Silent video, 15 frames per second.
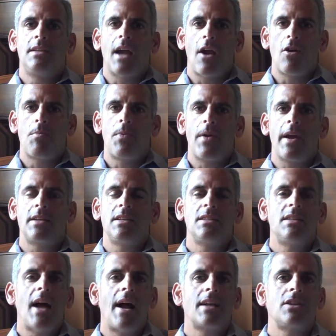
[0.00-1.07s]
Chiropractic
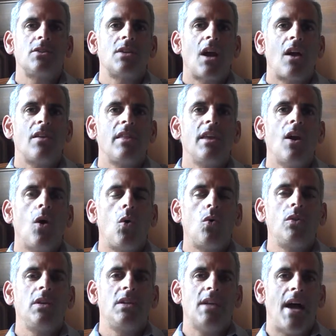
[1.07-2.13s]
doctors are the
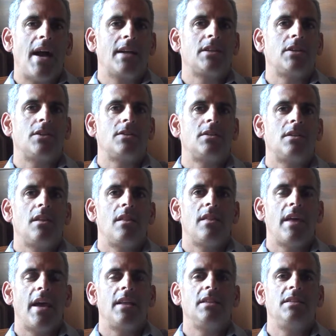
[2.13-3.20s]
only doctors
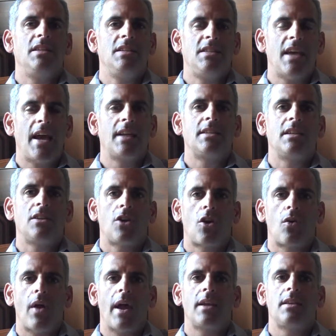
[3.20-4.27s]
that detect and
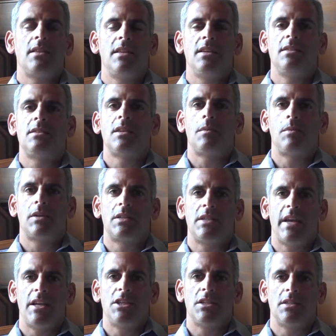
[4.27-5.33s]
correct these
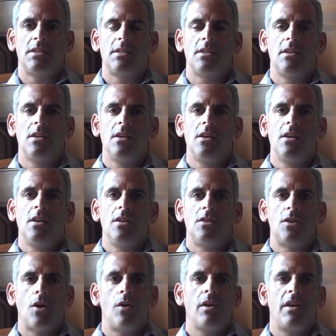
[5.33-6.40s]
subluxations.
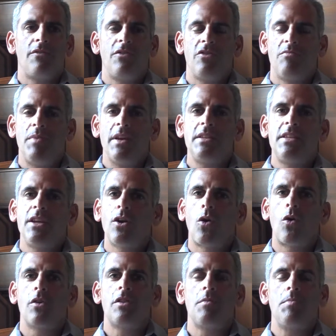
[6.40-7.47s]
So if you've been to your
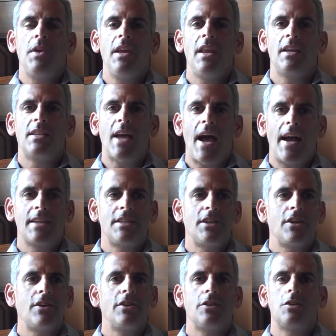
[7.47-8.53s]
orthopedic
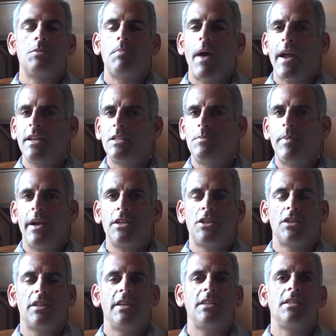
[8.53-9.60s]
doctor, your spine
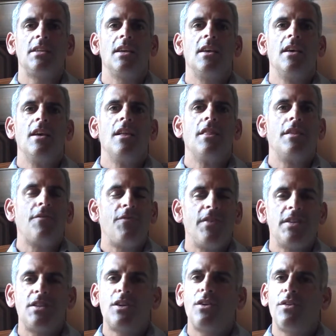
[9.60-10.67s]
specialist, the
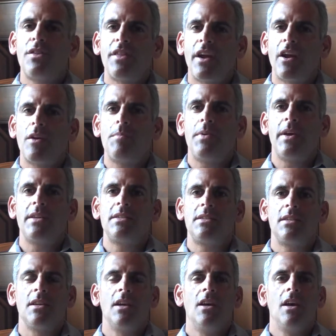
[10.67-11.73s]
physical
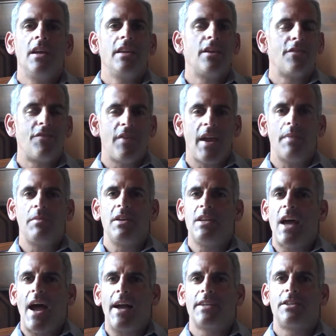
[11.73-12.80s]
therapist, your family
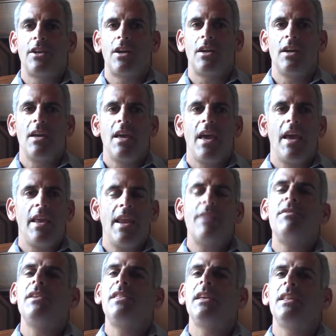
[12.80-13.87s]
doctor, and
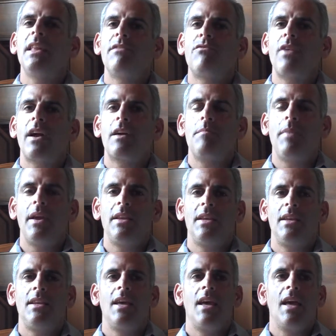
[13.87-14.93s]
everything they've
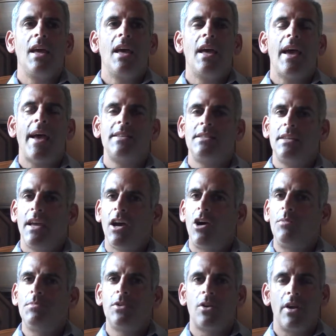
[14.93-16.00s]
recommended hasn't
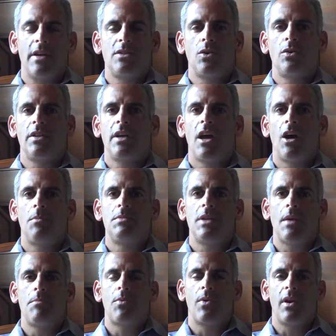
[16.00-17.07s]
helped or has only helped
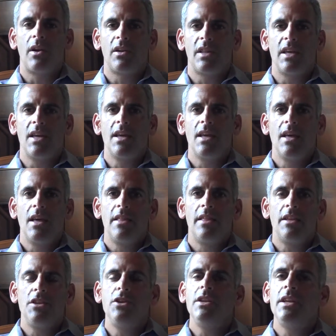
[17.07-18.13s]
temporarily,
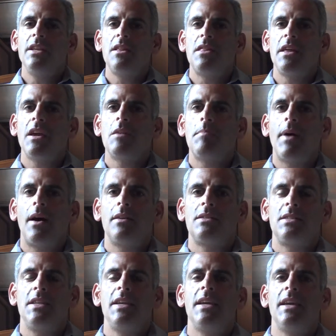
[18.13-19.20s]
then you need to think about
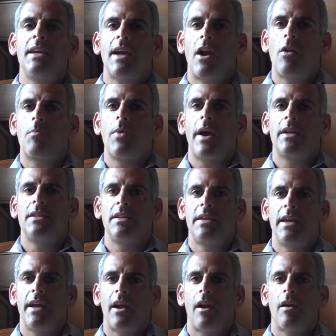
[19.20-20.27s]
seeking chiropractic
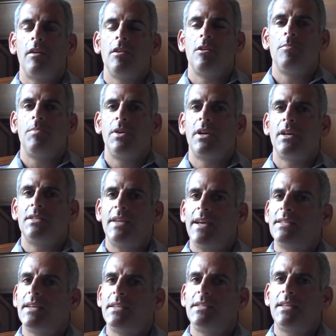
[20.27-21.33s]
care. Because
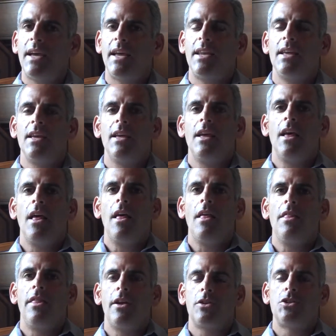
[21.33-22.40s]
as I said,
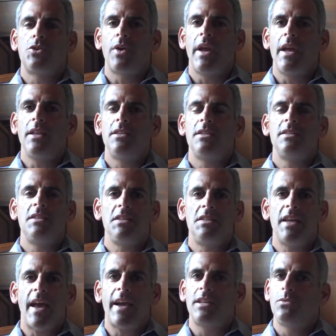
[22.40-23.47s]
they're trained to
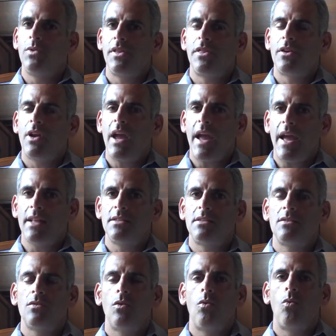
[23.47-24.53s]
detect with their
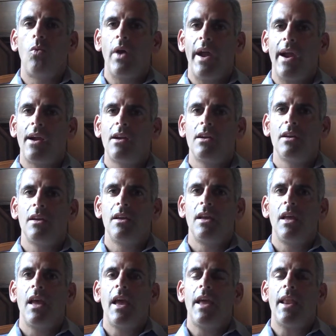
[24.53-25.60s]
hands where
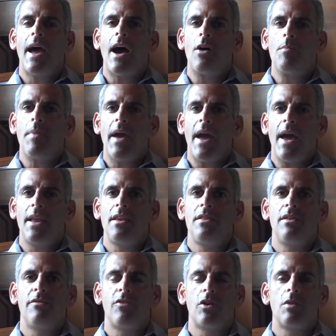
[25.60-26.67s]
and how bad
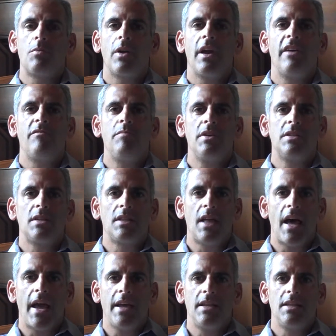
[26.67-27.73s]
the vertebra have
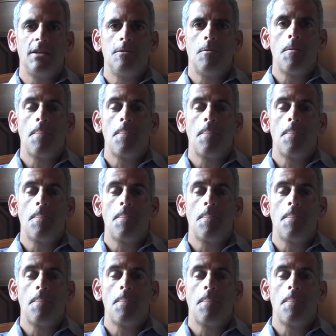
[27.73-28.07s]
misaligned.